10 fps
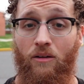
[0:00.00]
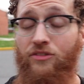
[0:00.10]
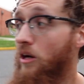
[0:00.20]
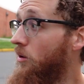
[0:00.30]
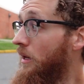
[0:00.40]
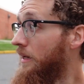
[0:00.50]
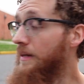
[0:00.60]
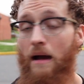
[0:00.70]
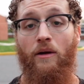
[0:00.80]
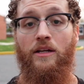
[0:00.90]
So
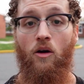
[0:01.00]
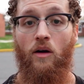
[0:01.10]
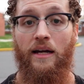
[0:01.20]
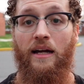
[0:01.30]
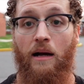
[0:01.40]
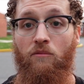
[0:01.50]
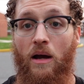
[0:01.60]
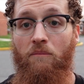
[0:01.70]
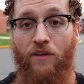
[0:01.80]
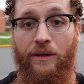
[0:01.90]
now I know I, I'm,
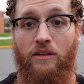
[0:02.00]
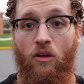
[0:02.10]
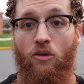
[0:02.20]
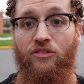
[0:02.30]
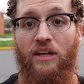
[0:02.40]
I'm very close.